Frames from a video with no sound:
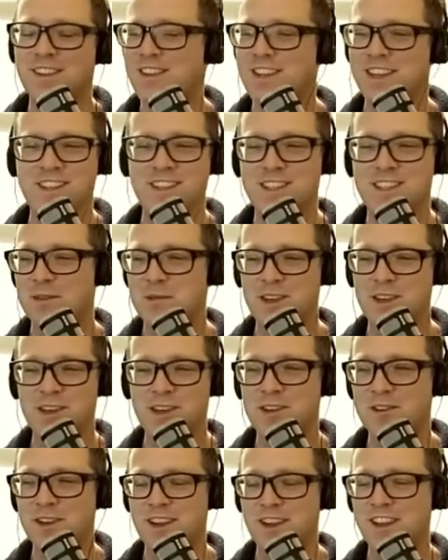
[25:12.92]
you d- be
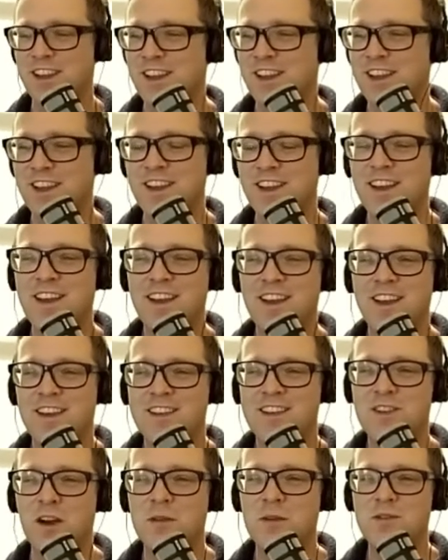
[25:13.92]

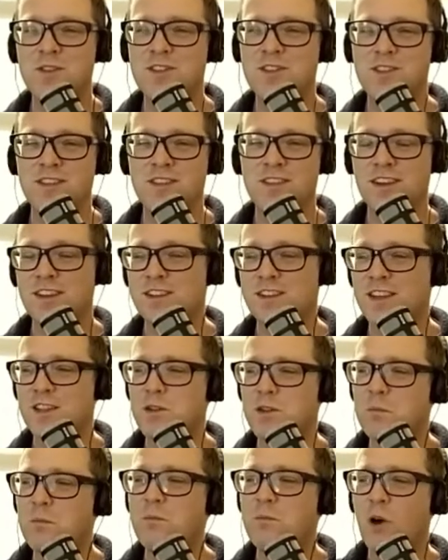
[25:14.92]
so I'm just
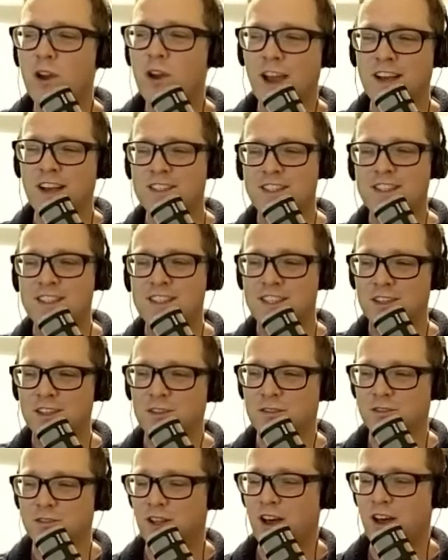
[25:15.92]
the podcast is
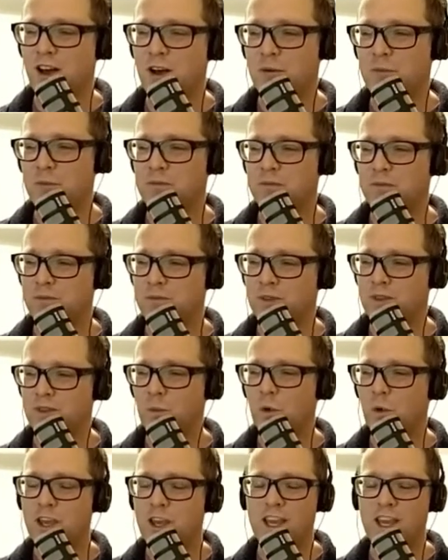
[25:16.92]
still um,
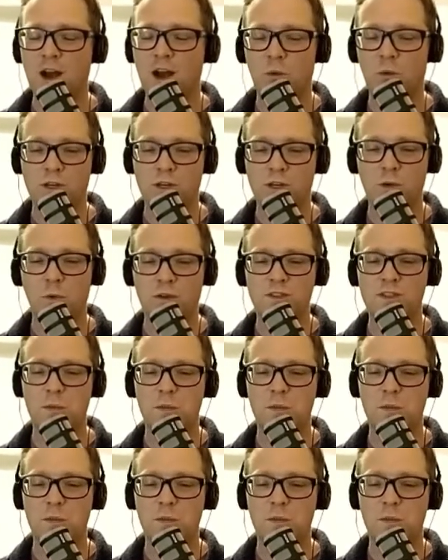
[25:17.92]
working out what it wants